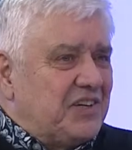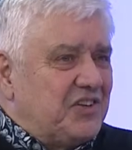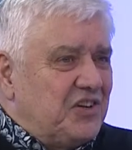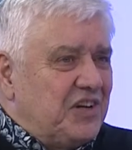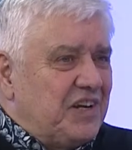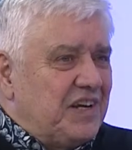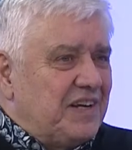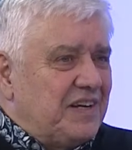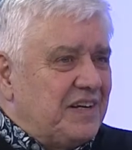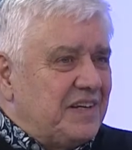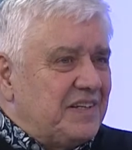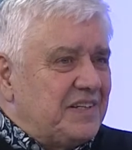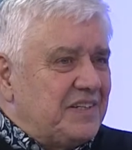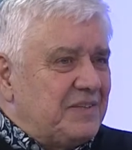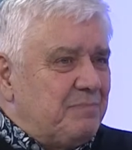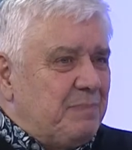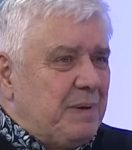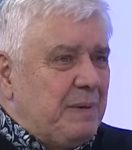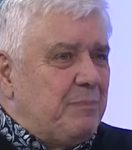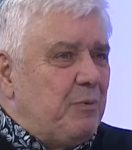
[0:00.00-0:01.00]
years.
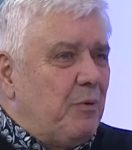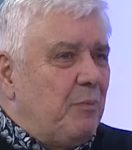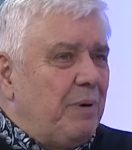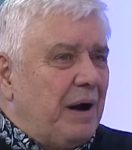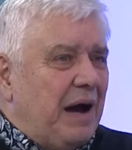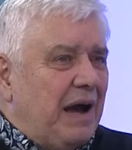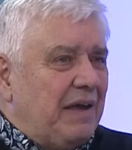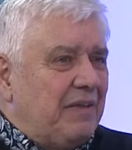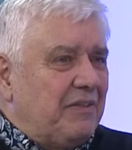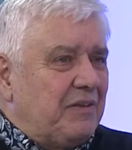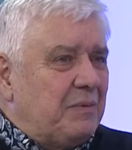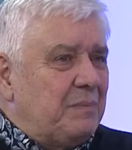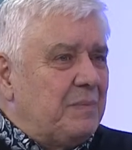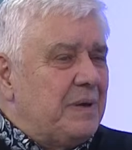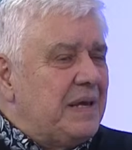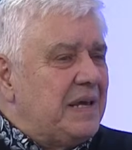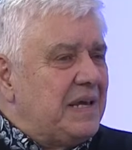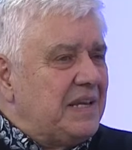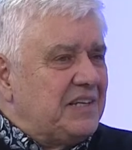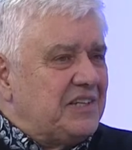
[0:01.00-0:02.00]
People buy them
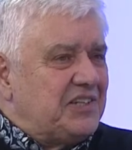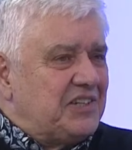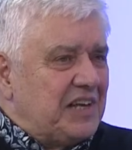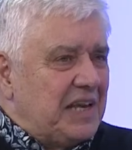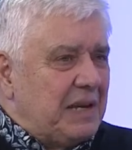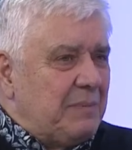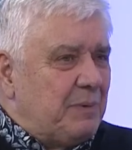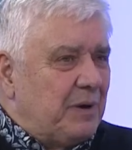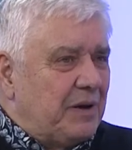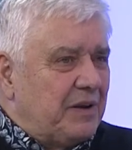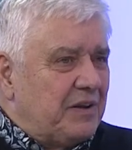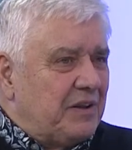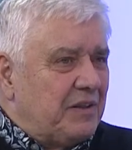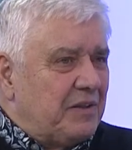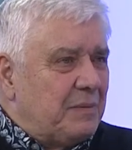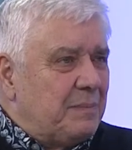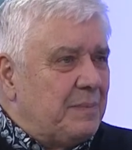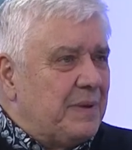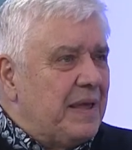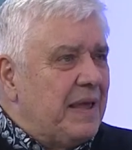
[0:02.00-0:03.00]
and sleep under
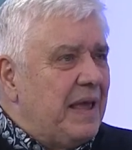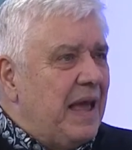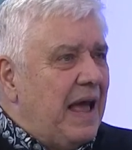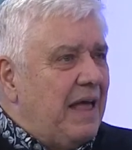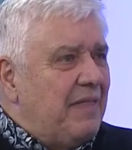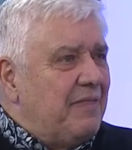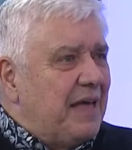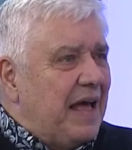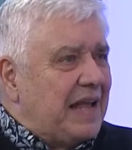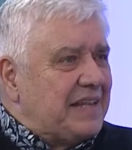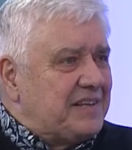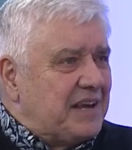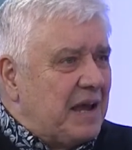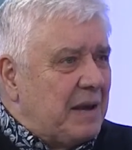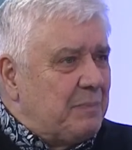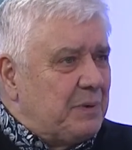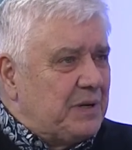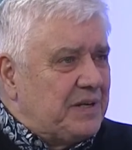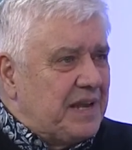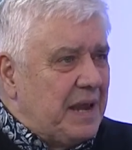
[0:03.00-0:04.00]
them, and that
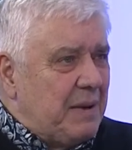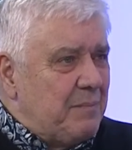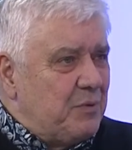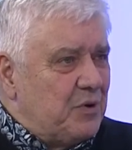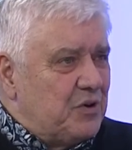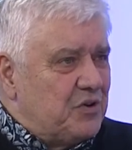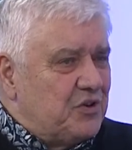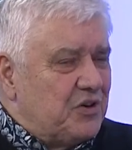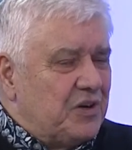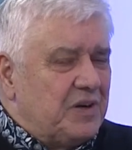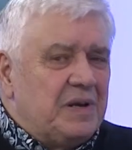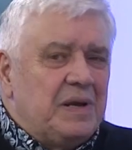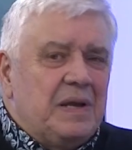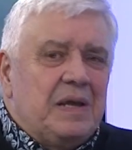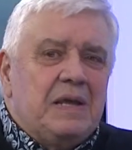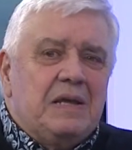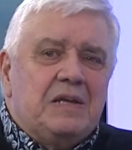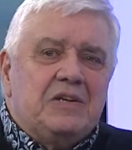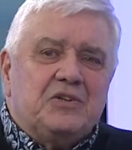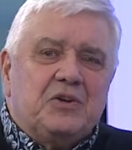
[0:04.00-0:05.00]
type of temperature.
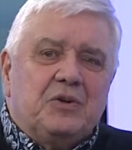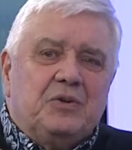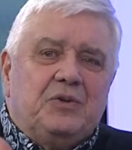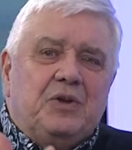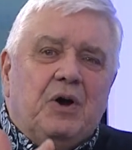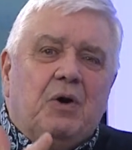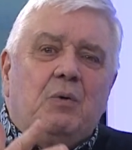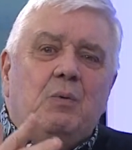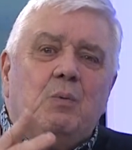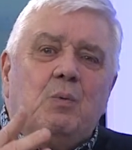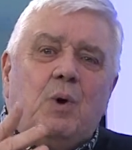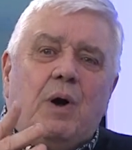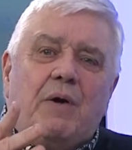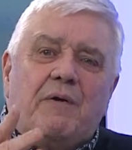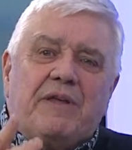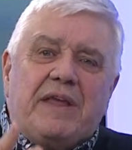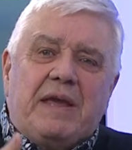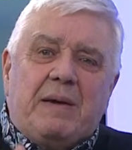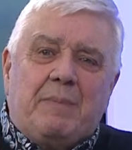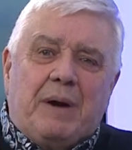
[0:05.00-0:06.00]
So don't
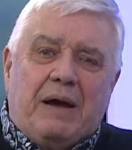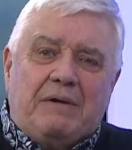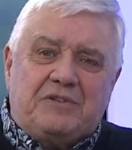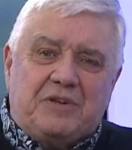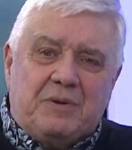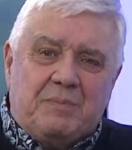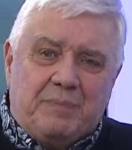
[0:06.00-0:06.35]
worry about it